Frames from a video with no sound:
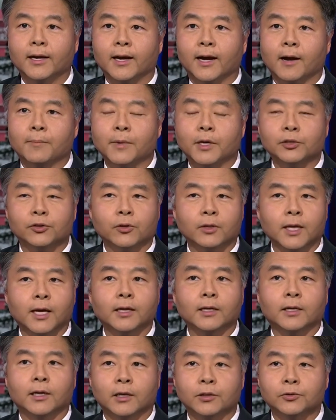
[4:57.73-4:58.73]
I'm not sure a
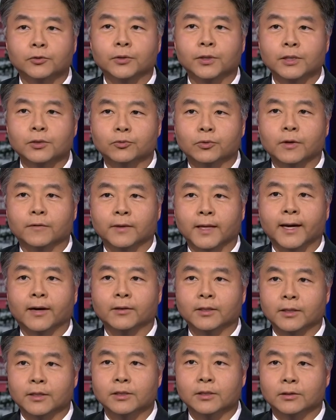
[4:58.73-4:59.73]
lot of countries would have
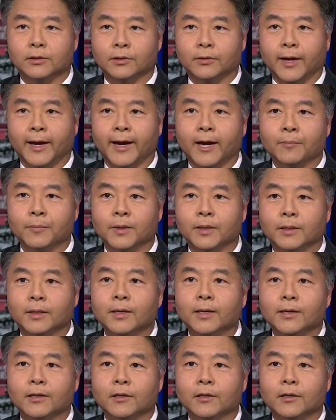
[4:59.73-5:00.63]
allowed this to happen.